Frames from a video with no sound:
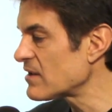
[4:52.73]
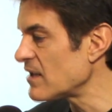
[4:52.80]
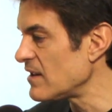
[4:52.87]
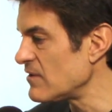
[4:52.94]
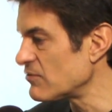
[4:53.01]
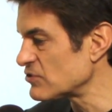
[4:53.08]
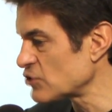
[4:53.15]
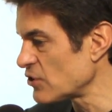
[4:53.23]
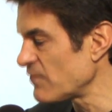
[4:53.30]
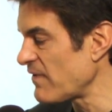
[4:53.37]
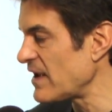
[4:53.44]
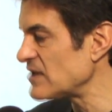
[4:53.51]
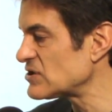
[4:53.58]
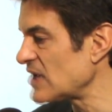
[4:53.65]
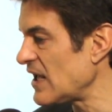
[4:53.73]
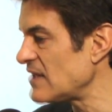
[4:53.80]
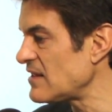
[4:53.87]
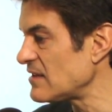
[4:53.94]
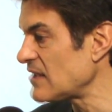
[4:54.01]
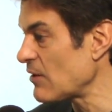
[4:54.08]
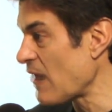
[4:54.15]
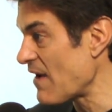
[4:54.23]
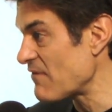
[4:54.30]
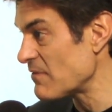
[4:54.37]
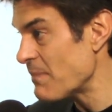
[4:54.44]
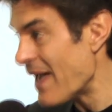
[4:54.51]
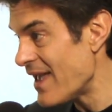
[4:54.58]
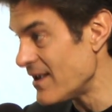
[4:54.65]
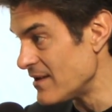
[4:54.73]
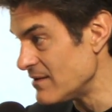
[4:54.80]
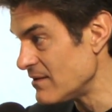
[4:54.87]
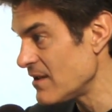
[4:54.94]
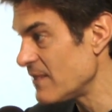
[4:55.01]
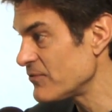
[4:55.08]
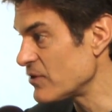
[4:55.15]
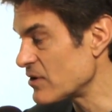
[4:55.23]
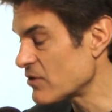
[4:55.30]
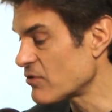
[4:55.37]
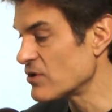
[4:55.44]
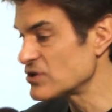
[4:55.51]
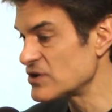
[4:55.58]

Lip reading: in the survey said that they were having pain during intercourse,